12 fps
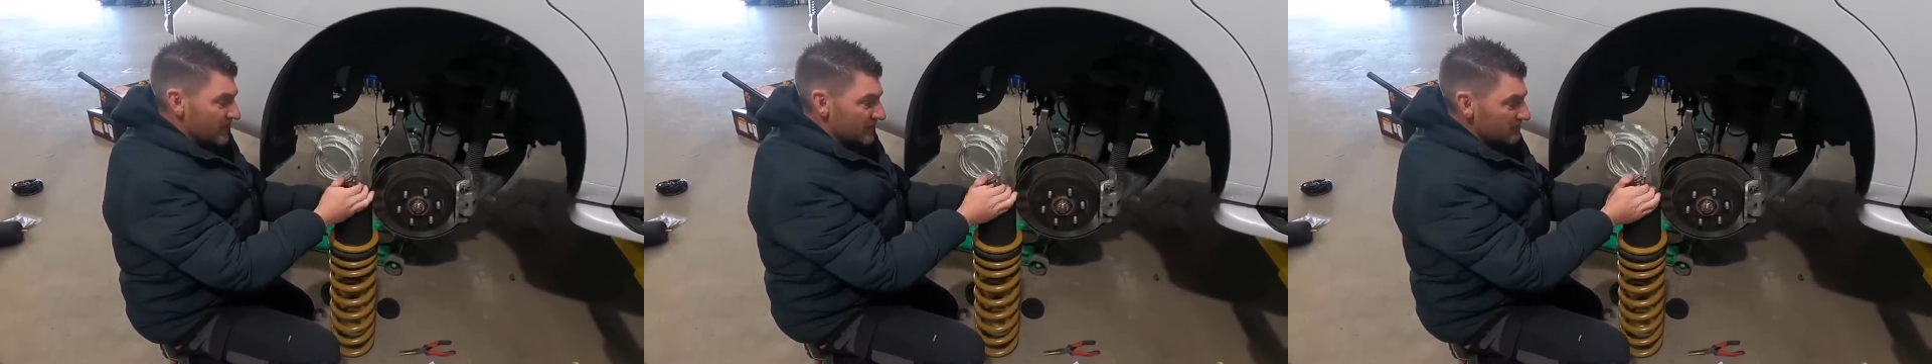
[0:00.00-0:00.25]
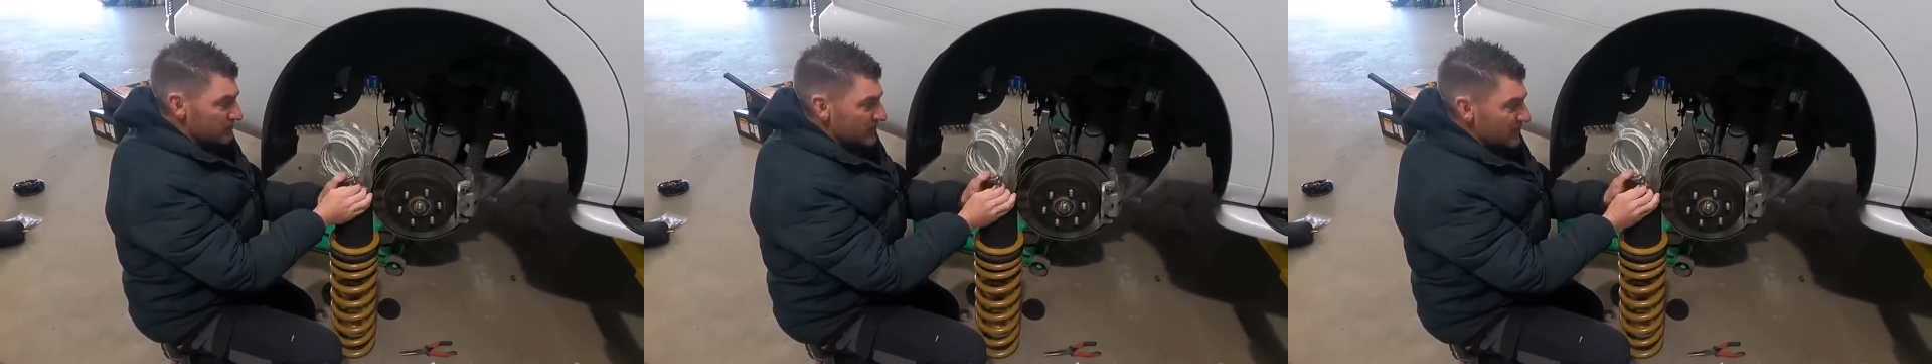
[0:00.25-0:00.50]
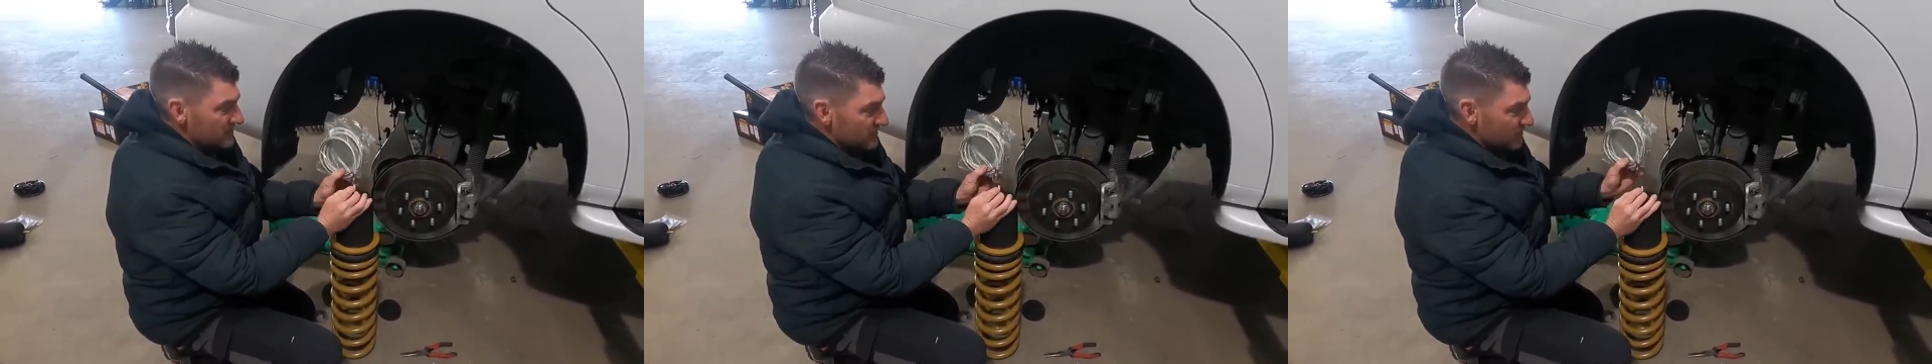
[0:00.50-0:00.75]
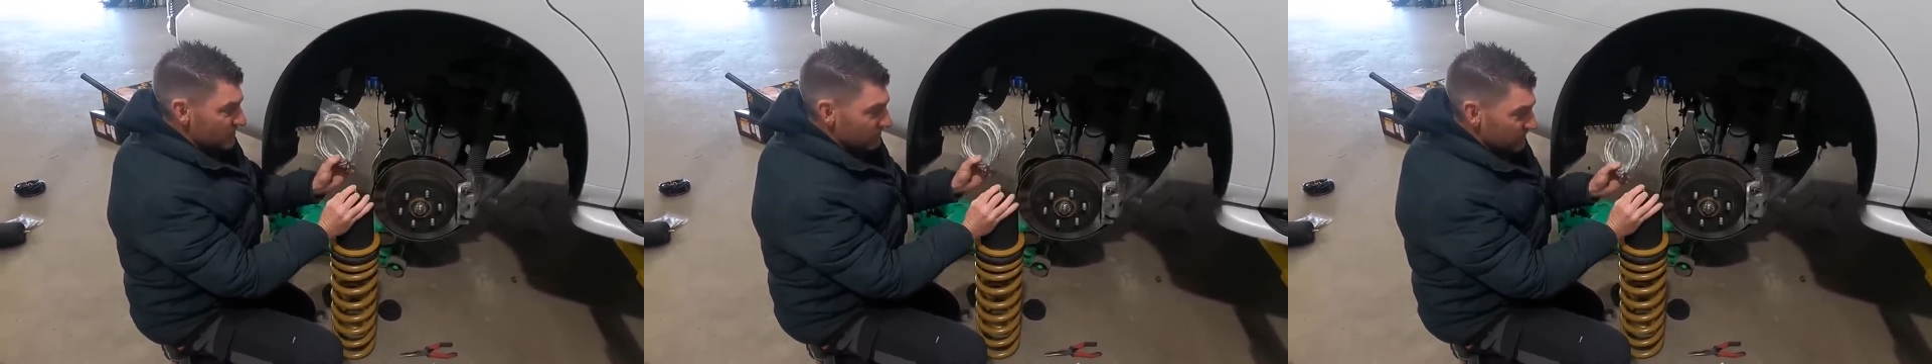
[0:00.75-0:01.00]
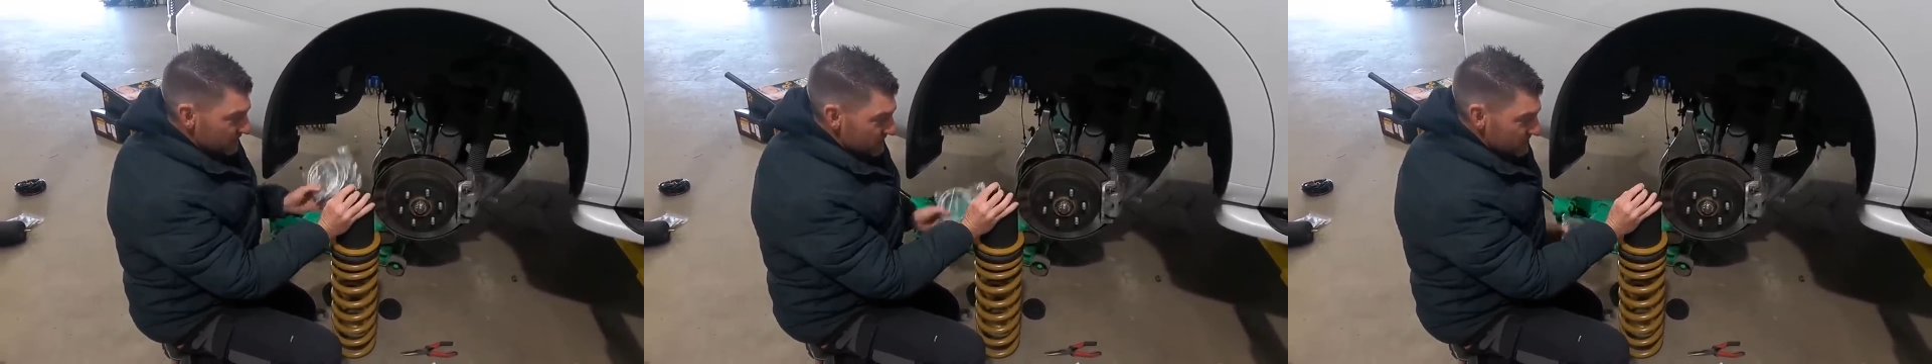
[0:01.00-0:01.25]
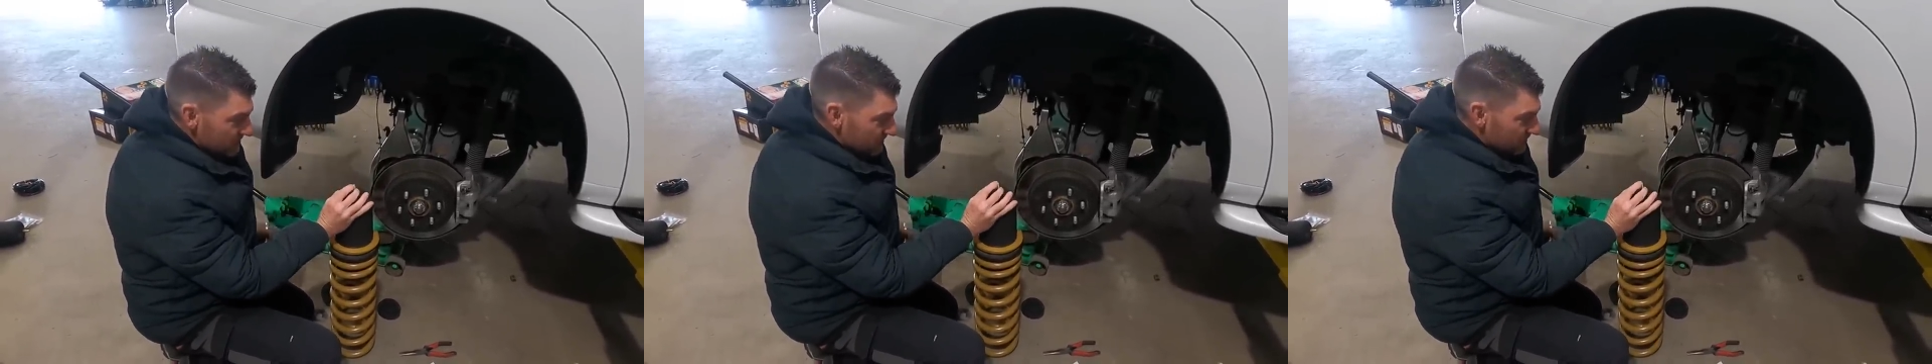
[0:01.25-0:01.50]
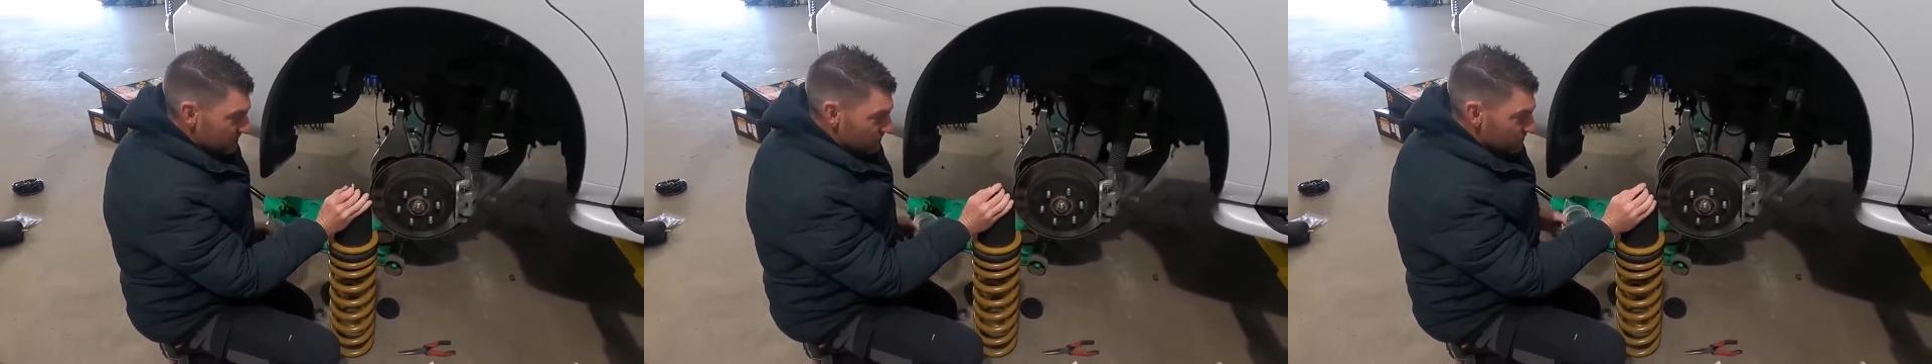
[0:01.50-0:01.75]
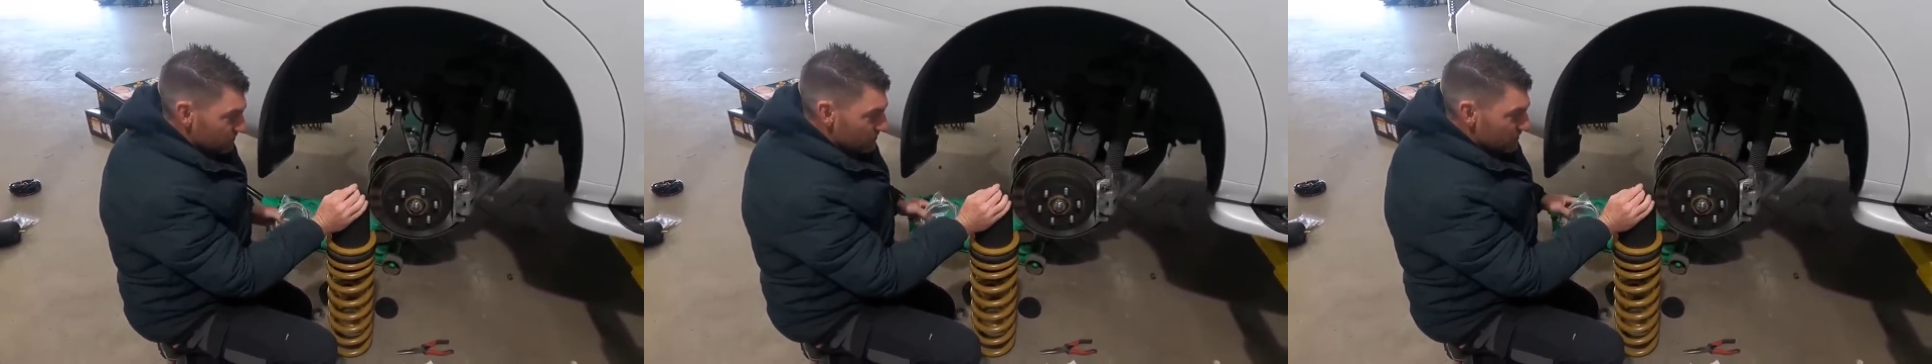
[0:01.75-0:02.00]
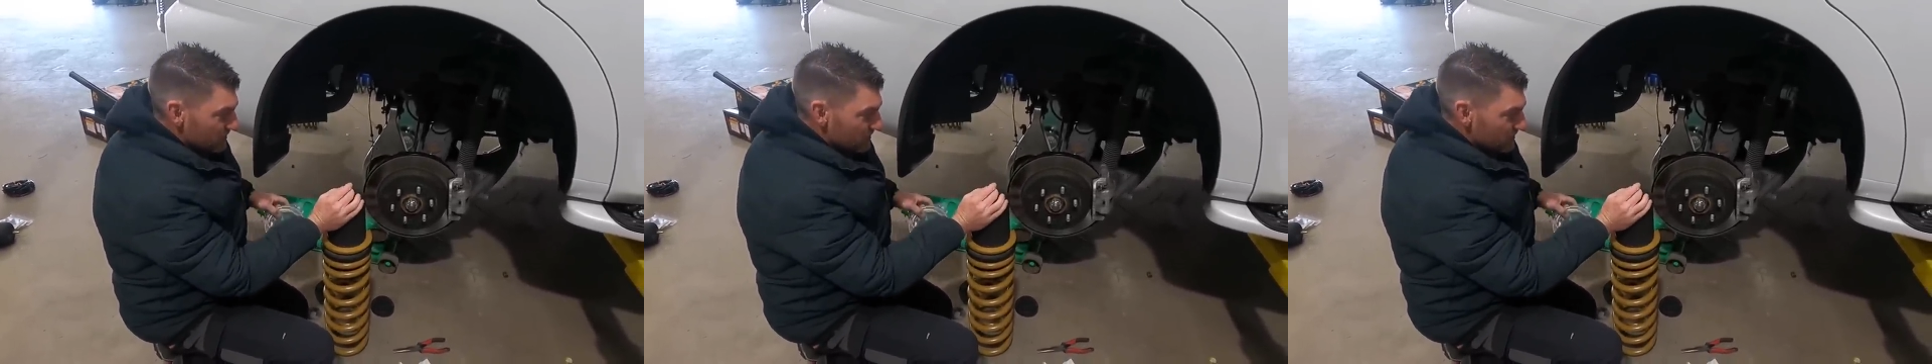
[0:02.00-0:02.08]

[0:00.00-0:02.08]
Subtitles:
and it beds itself into the little